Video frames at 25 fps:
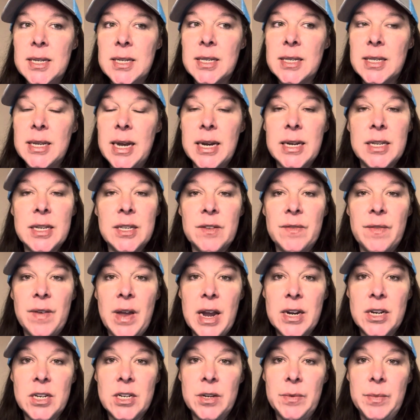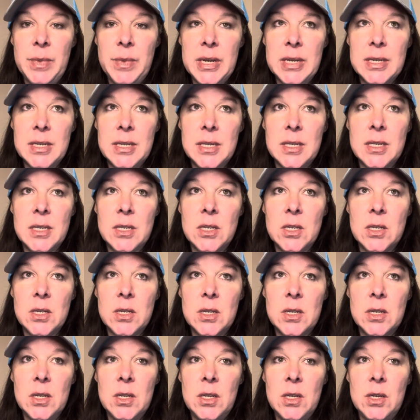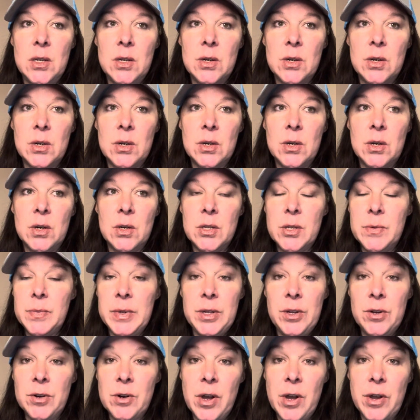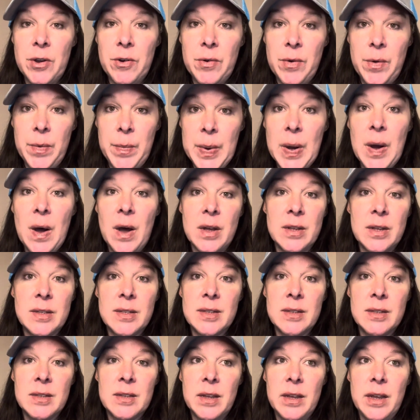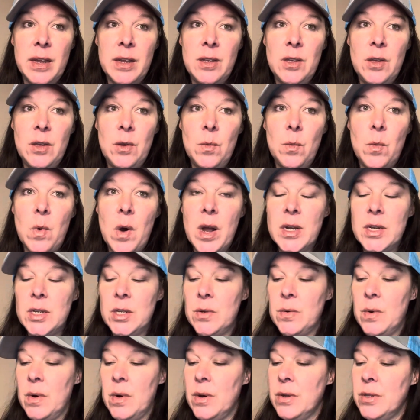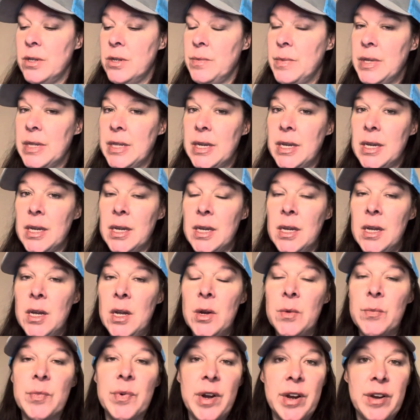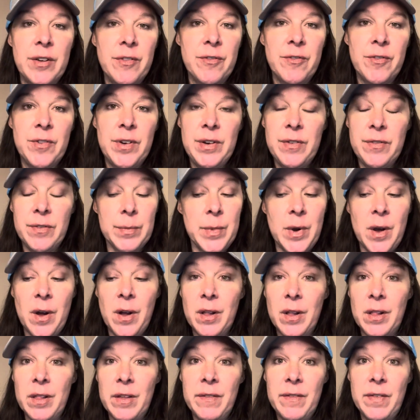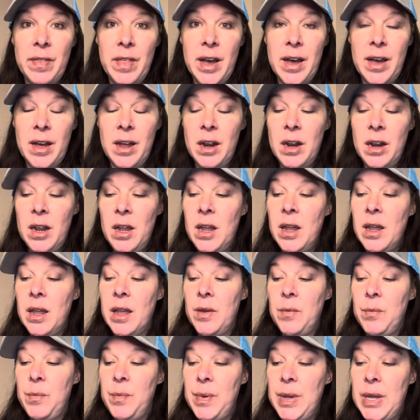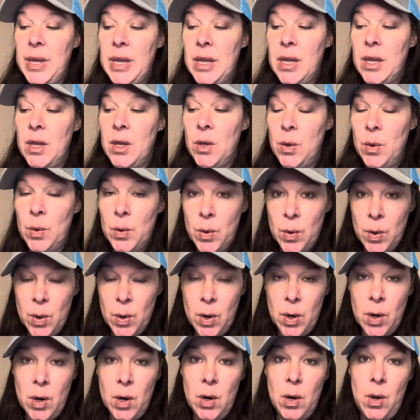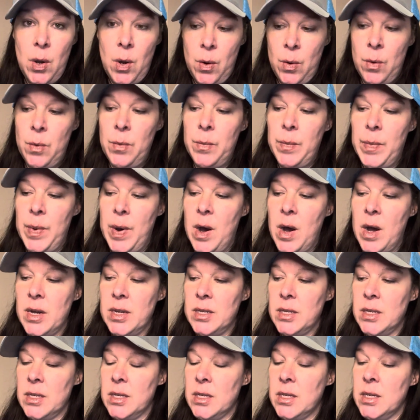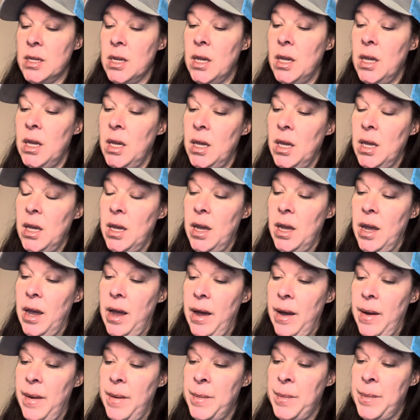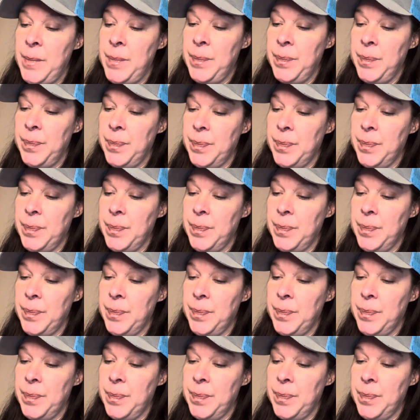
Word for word: satisfaction because it's you're ultimately you're not your own boss, and you want to ultimately break free from all of that and be your own boss. Um,